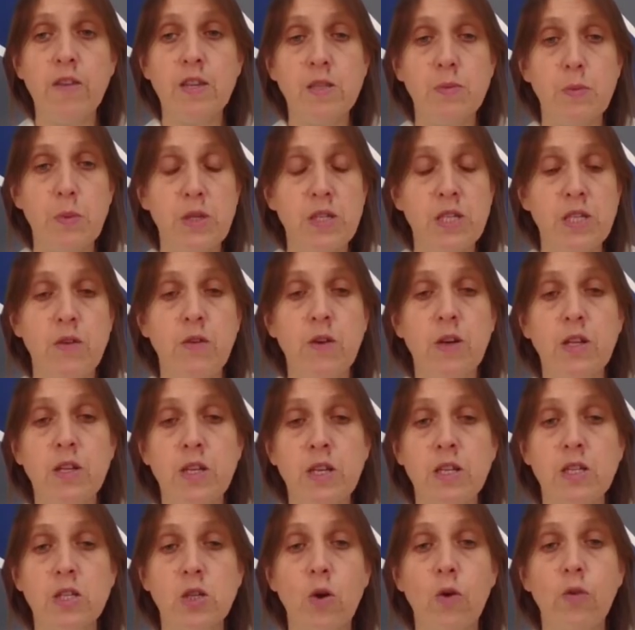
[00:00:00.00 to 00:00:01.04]
the specific
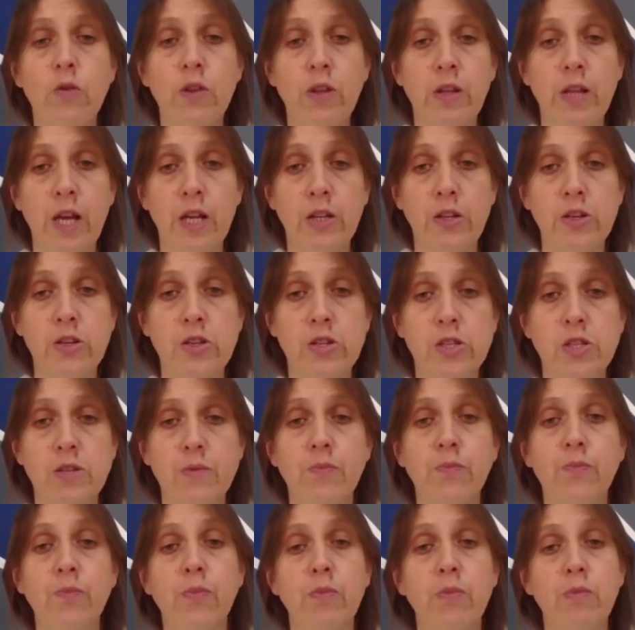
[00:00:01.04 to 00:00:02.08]
needs of the learners,
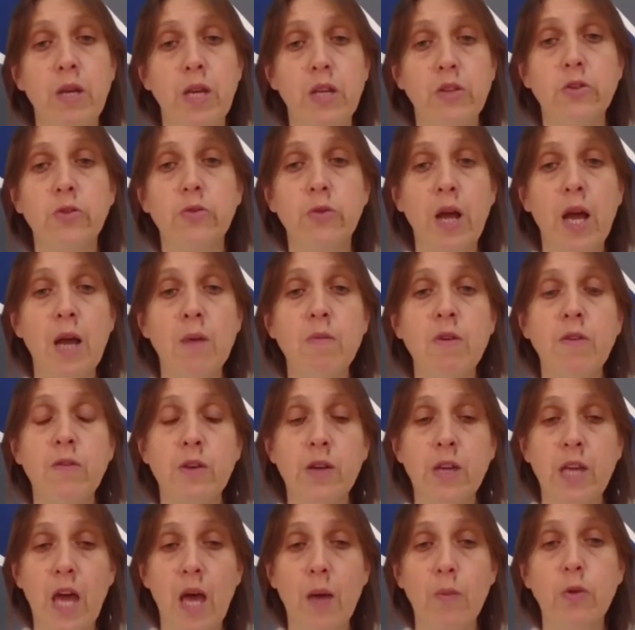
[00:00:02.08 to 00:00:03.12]
be it grammar,
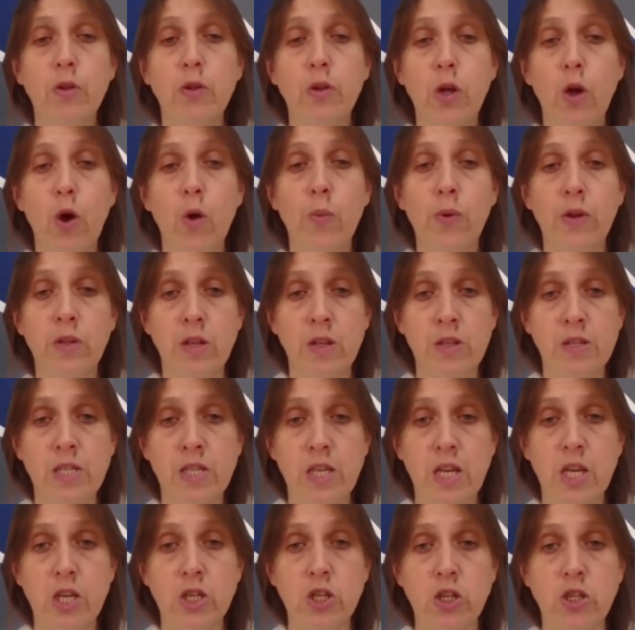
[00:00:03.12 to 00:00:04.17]
vocabulary, or
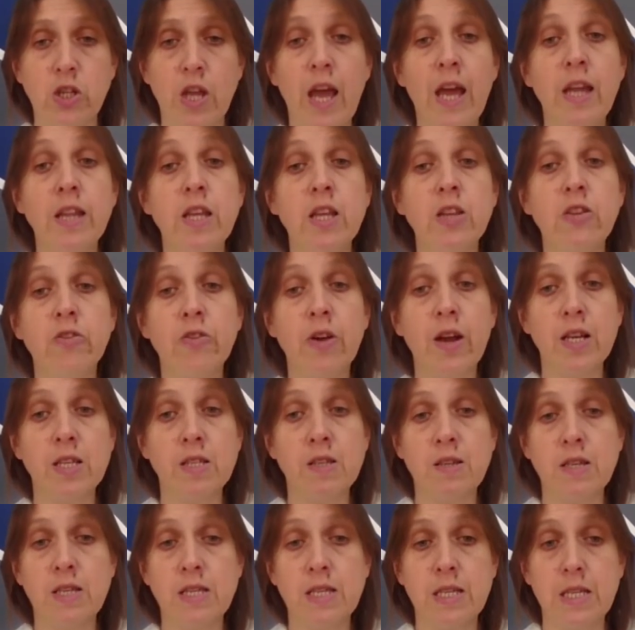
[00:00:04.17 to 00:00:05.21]
pronunciation, and address
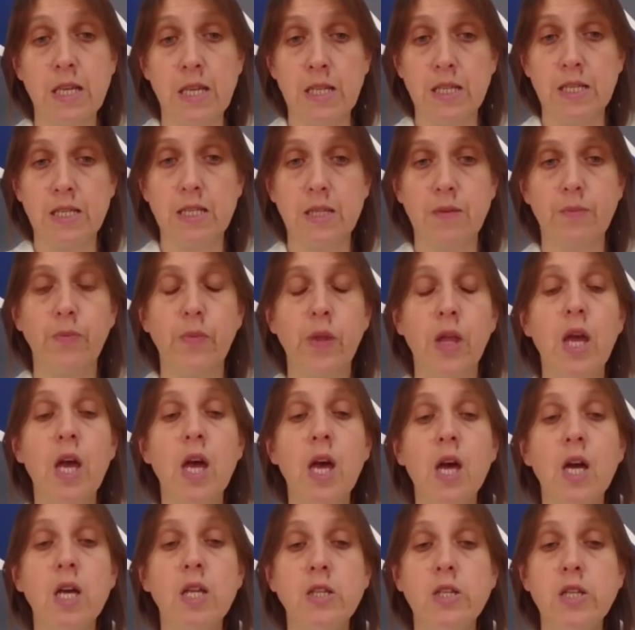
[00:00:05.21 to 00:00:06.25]
these needs.
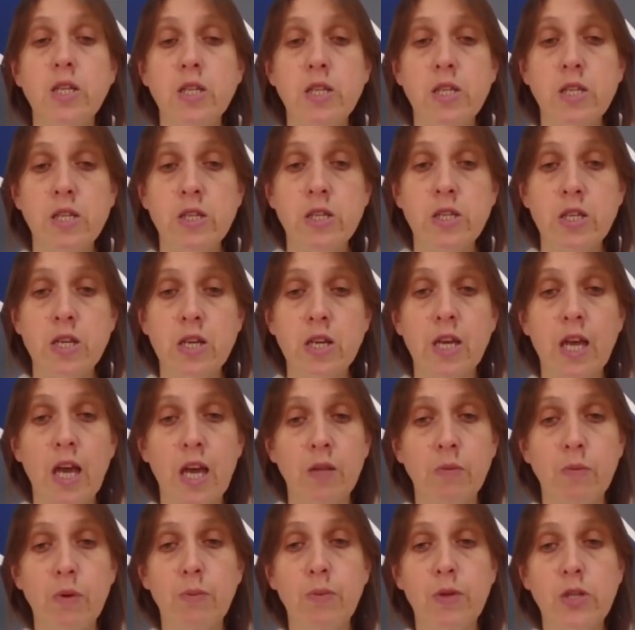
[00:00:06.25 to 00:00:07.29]
TTT
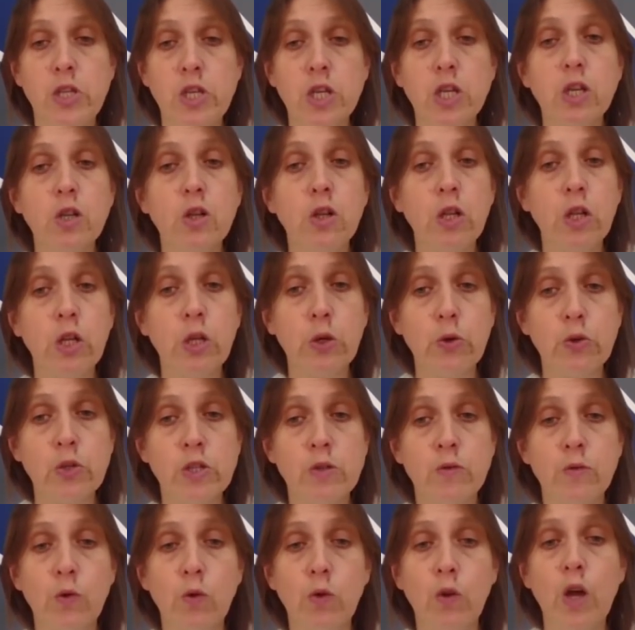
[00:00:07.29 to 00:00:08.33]
can be particularly
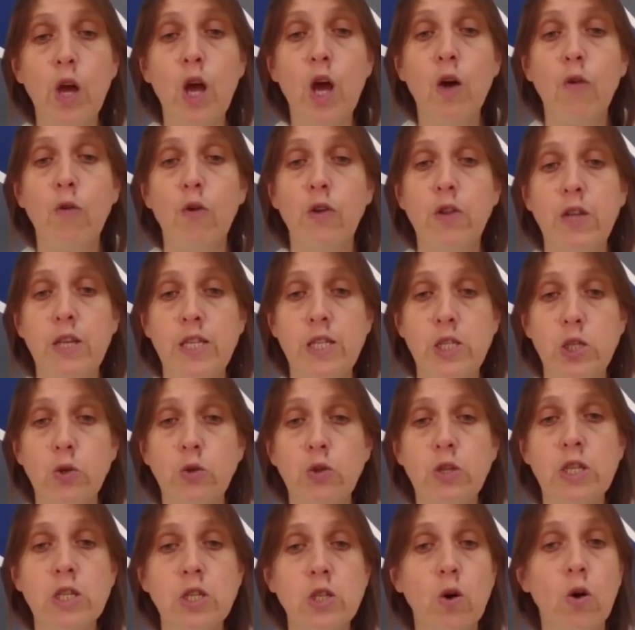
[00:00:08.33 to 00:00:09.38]
useful for the
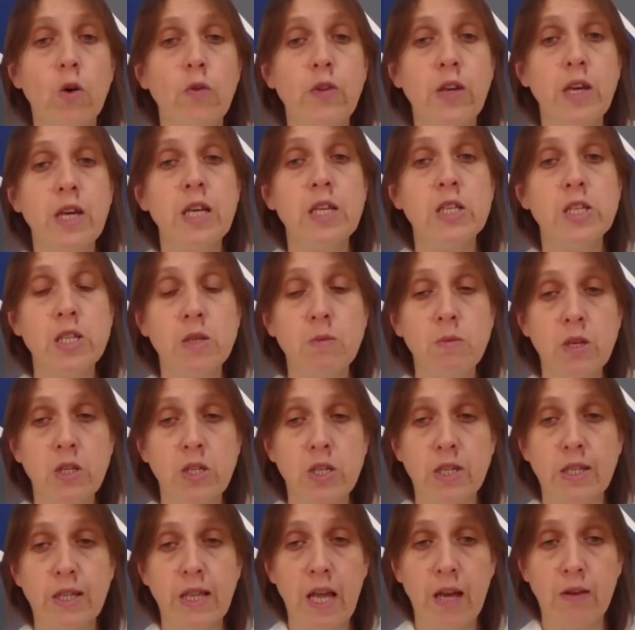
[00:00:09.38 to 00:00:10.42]
students of the
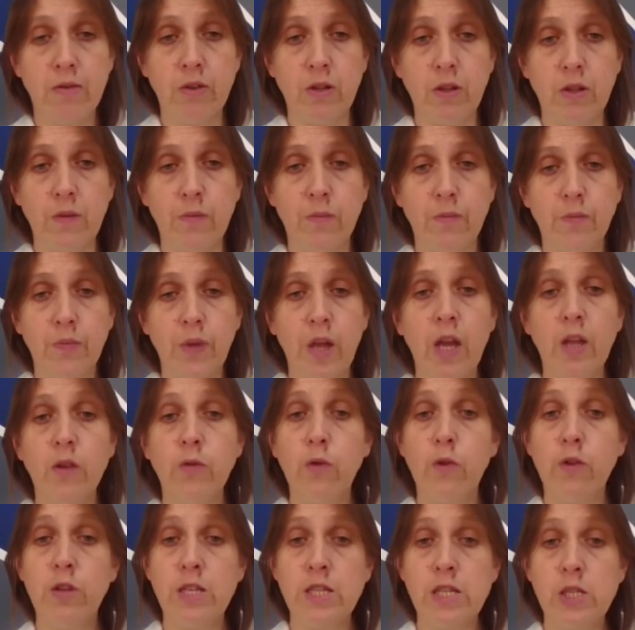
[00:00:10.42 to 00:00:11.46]
intermediate level and
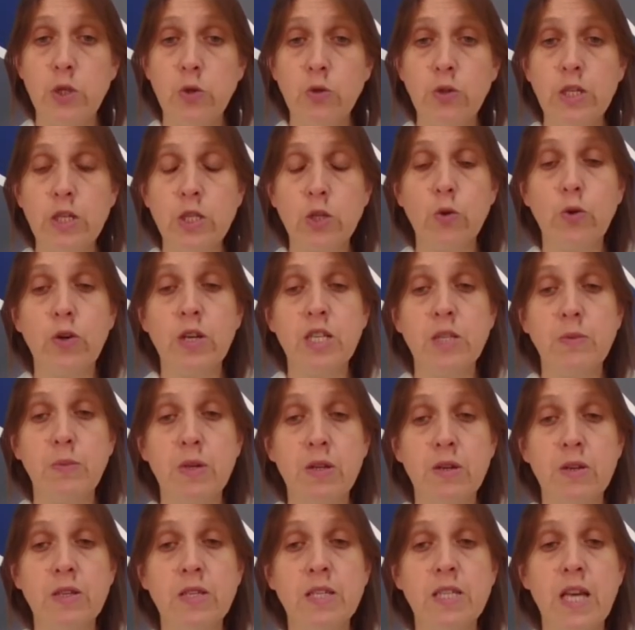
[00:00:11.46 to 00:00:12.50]
for the students who
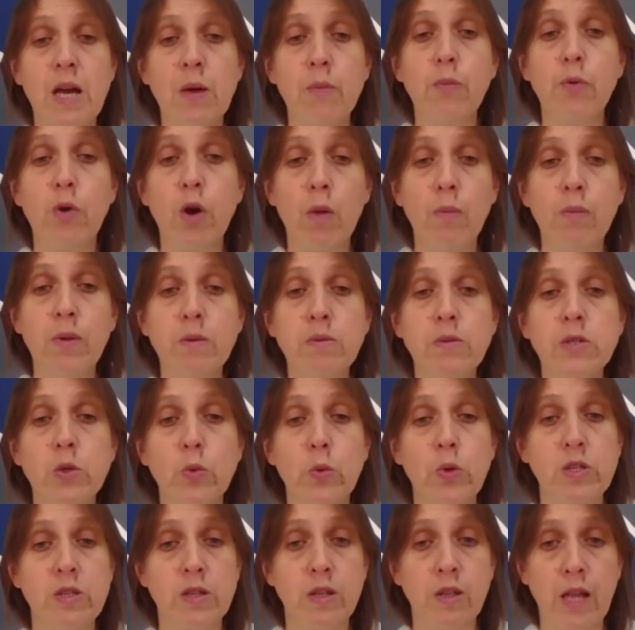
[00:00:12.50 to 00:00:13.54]
experience some problems
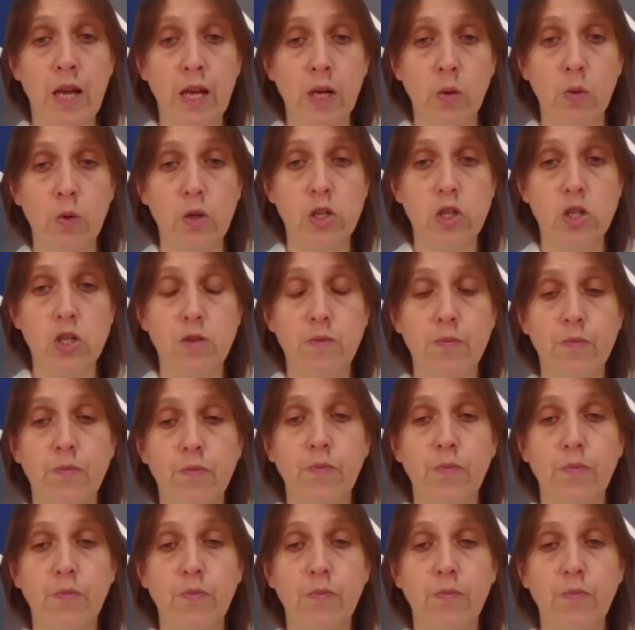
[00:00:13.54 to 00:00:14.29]
with the language.